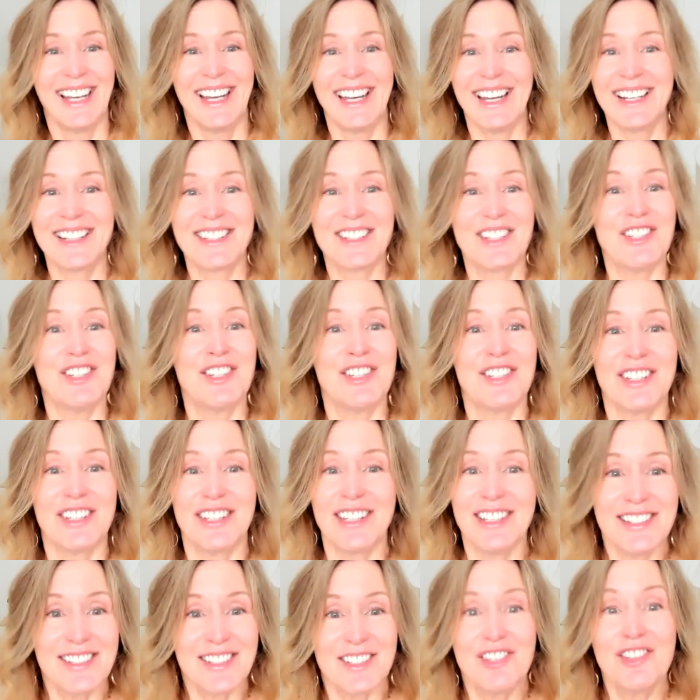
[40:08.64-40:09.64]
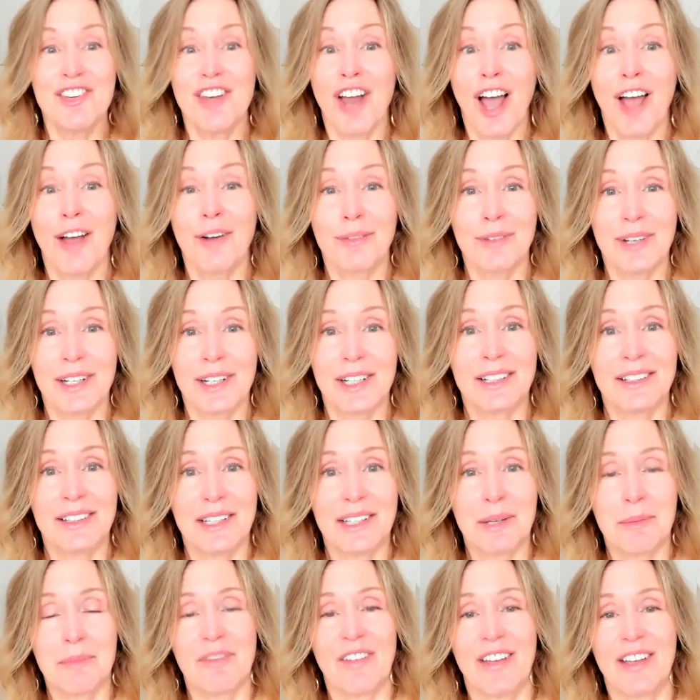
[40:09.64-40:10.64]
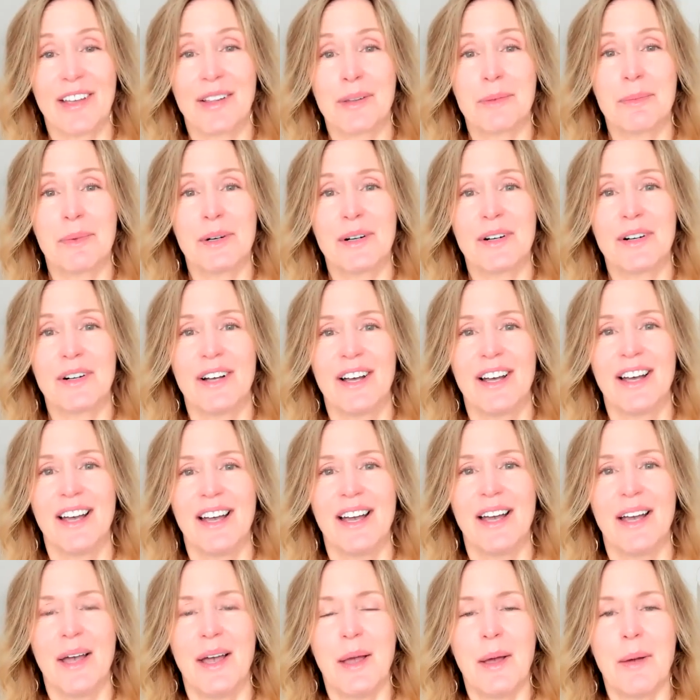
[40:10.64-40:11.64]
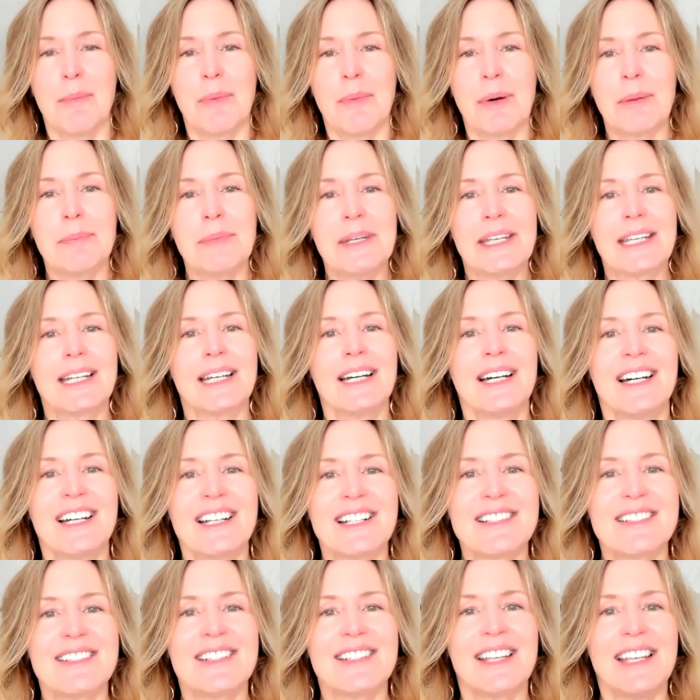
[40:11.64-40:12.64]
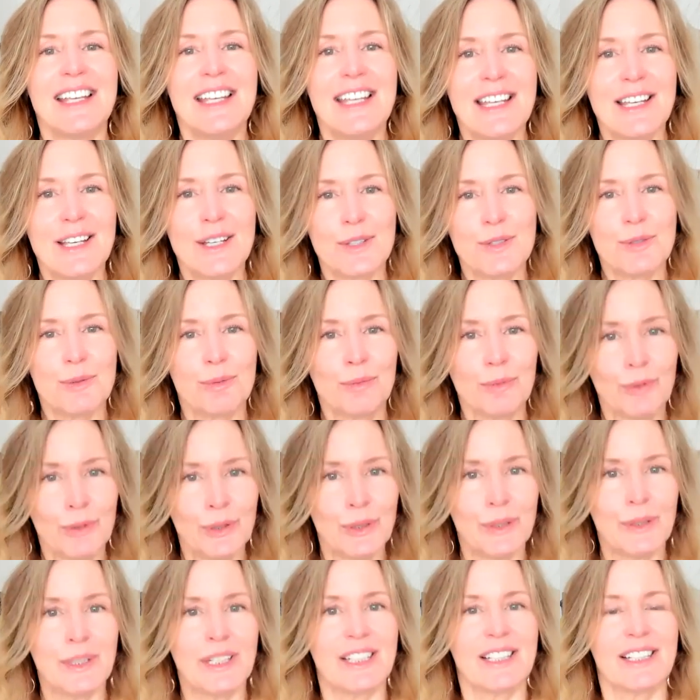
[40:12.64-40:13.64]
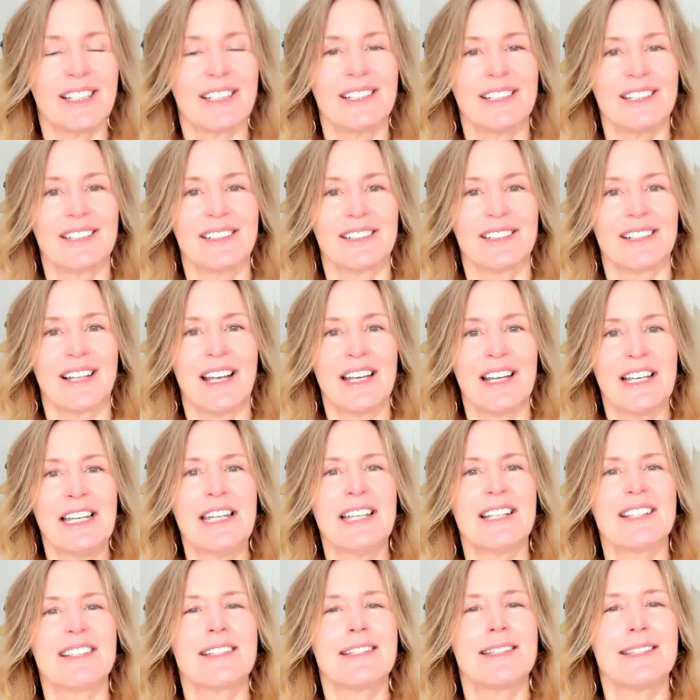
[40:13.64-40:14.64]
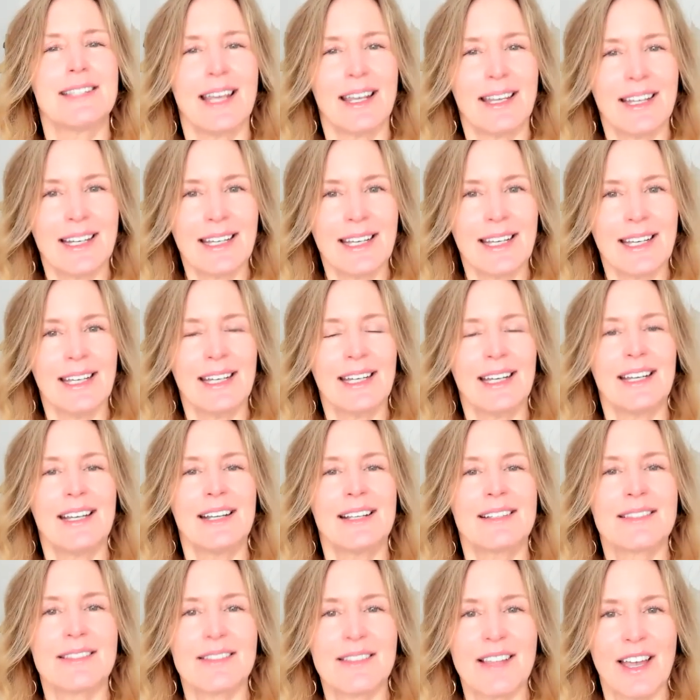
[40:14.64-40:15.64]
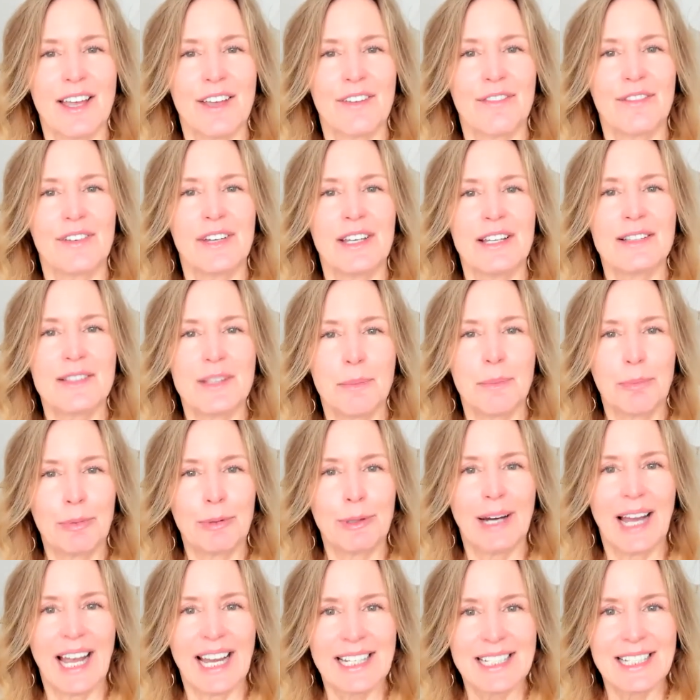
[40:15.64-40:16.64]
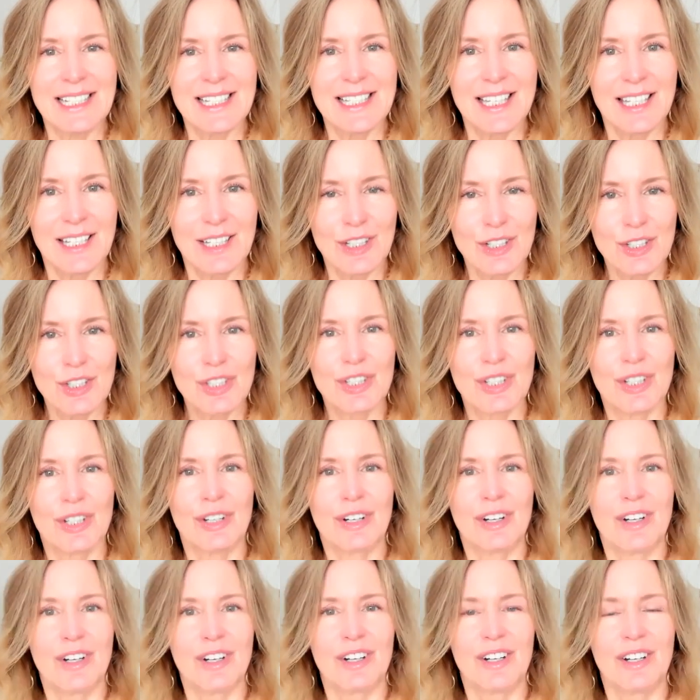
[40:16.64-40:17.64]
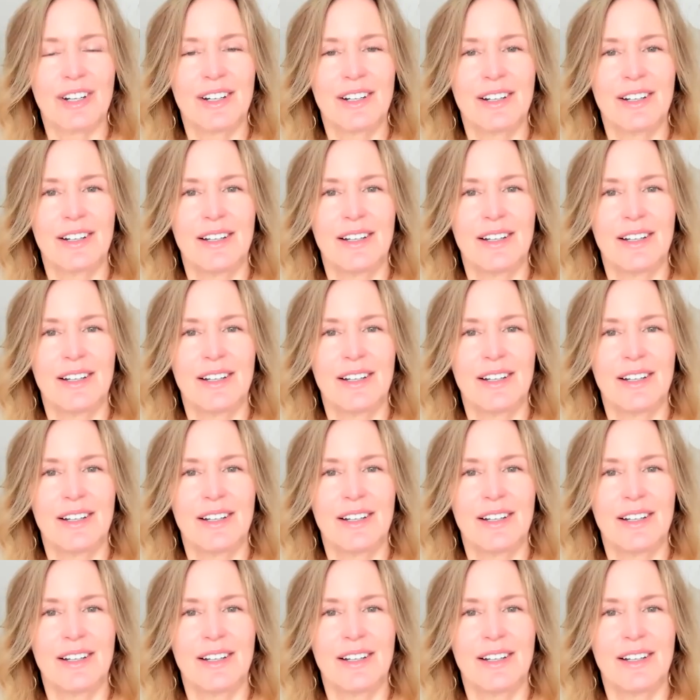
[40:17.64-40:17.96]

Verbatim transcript: it's it's not readily available but because he is rooted and he has dedicated his life and he's a practitioner